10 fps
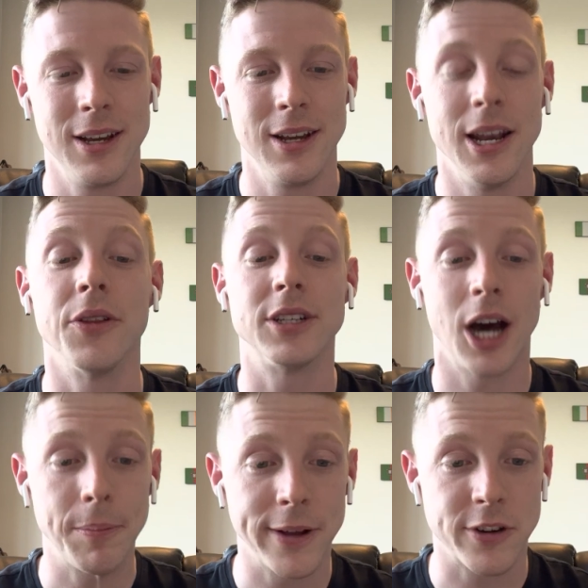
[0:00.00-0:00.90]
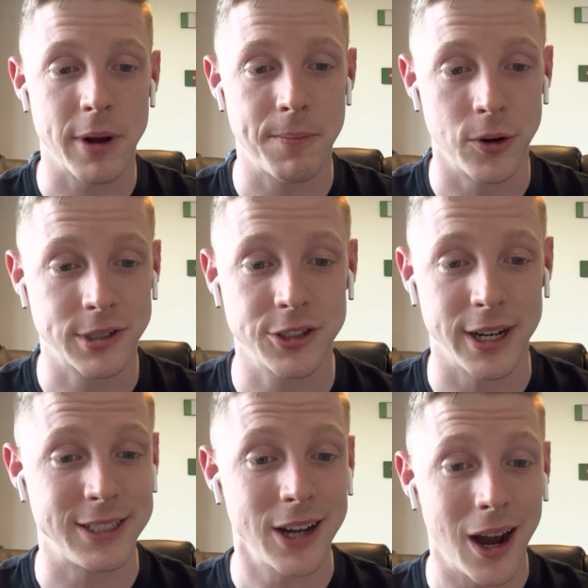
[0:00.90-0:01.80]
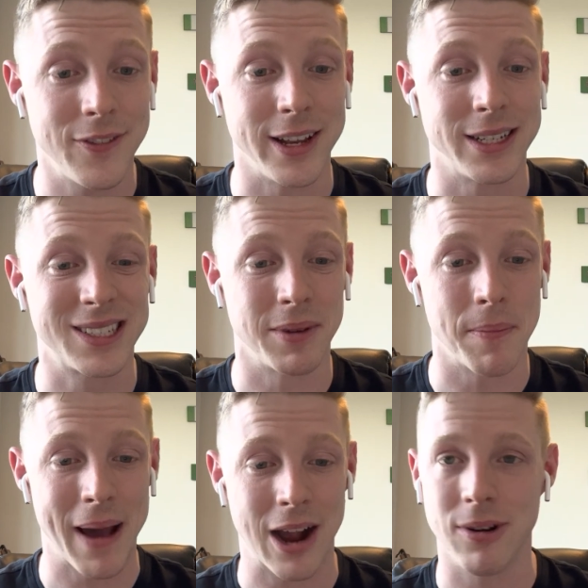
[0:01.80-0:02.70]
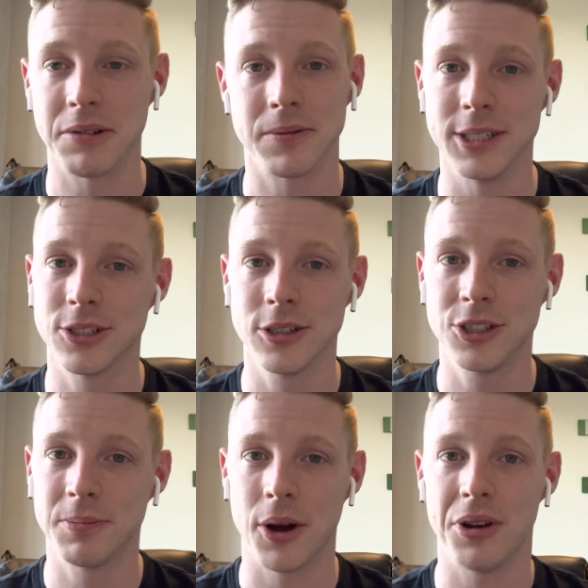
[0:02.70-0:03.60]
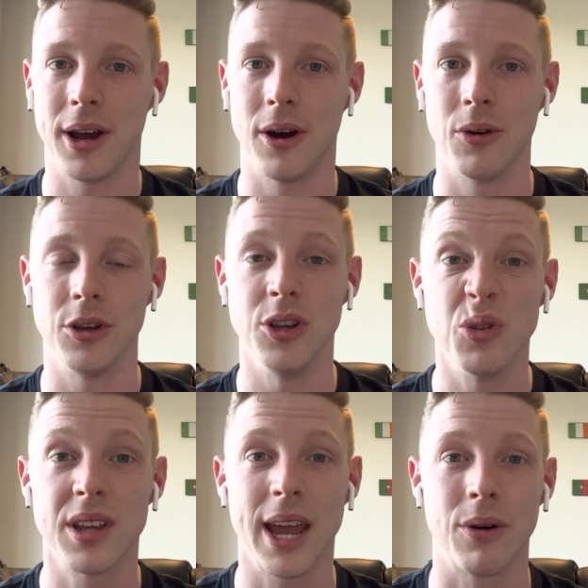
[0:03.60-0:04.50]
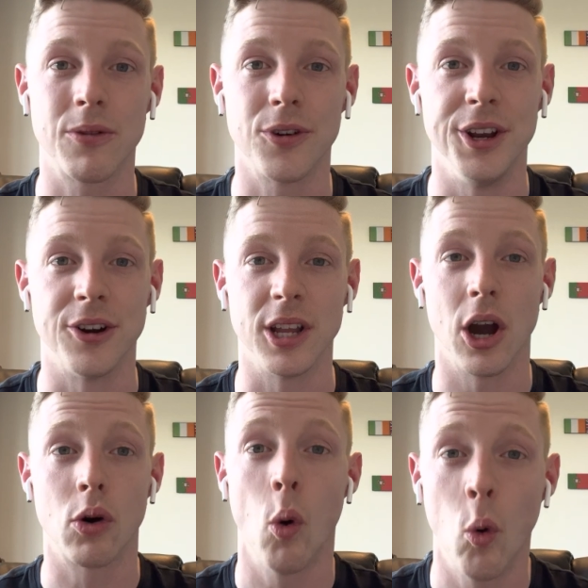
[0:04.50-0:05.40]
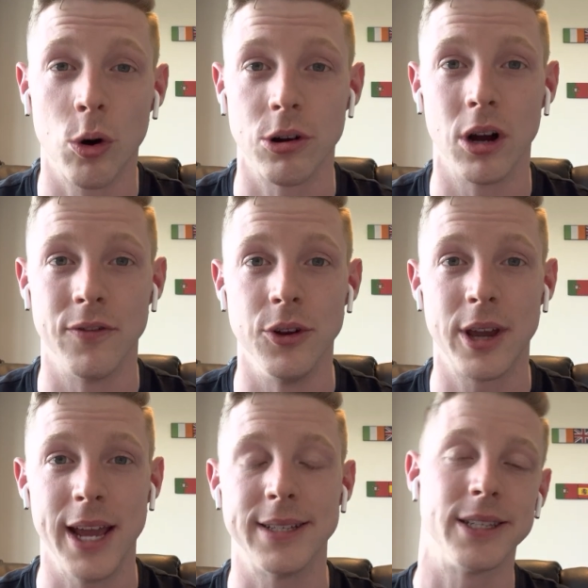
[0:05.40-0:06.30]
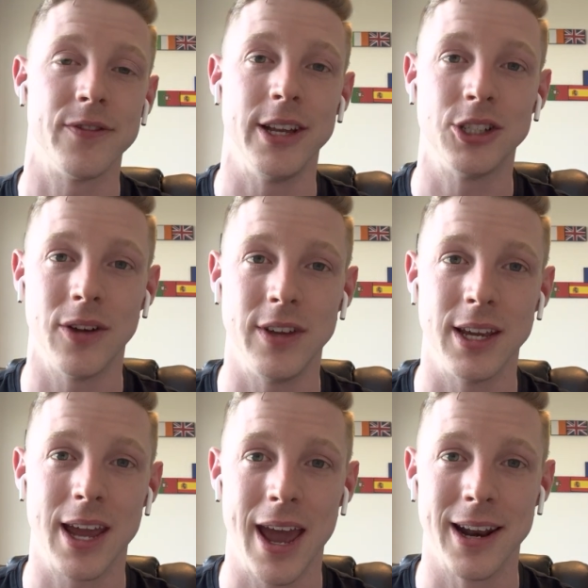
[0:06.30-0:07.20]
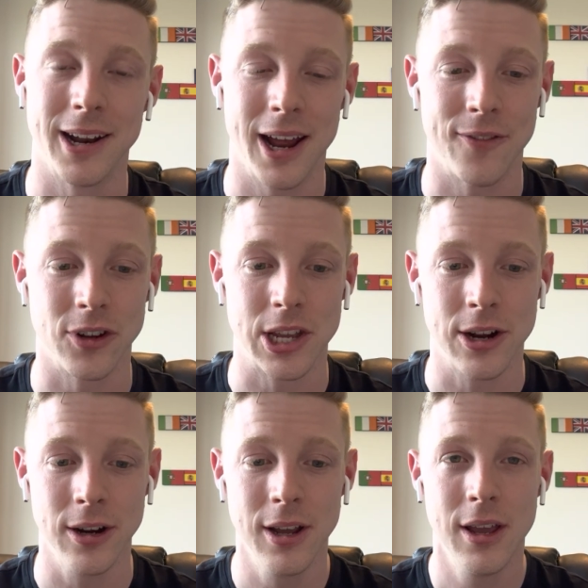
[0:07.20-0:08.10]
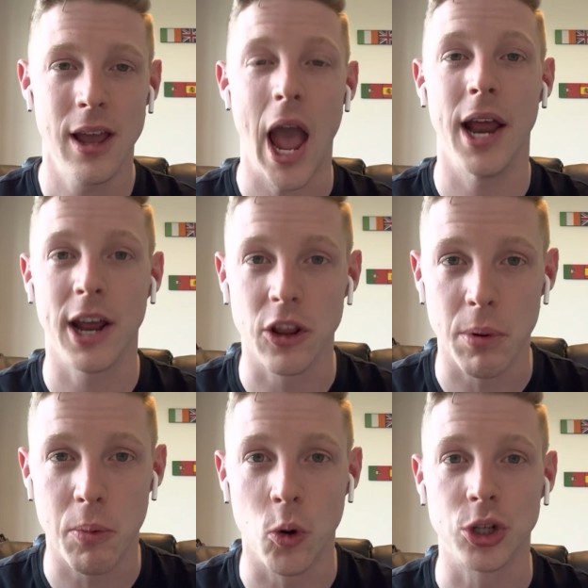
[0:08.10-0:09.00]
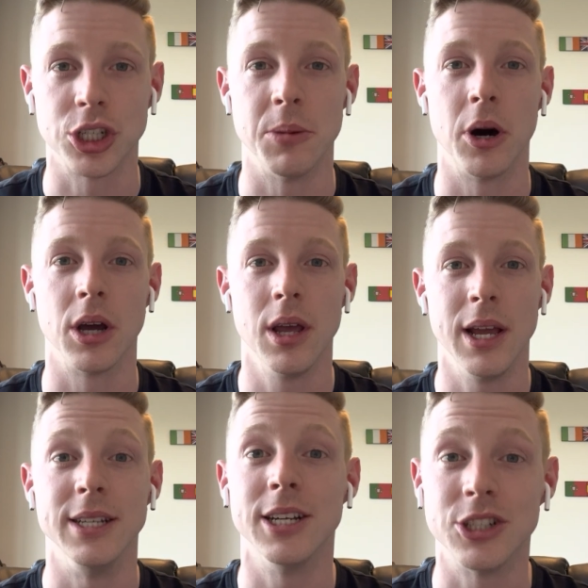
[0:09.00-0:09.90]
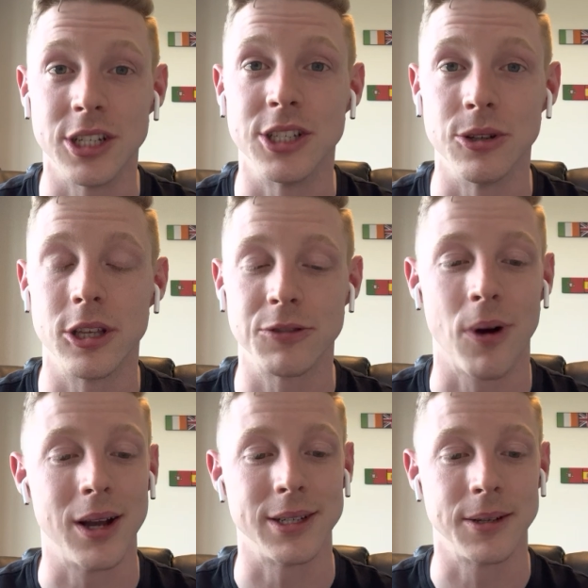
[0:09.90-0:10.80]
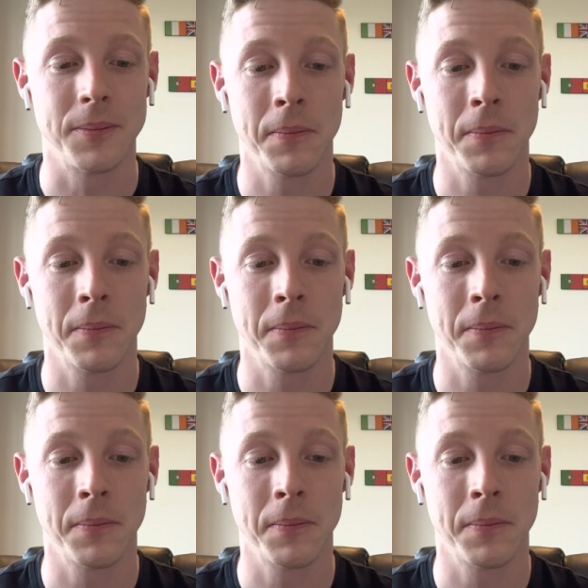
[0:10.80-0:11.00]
Now in the top left of my poster, I dive into some of the background research about how youth account for nearly a quarter of new cases of HIV in Canada every year, and how the proportion among Indigenous youth is rising.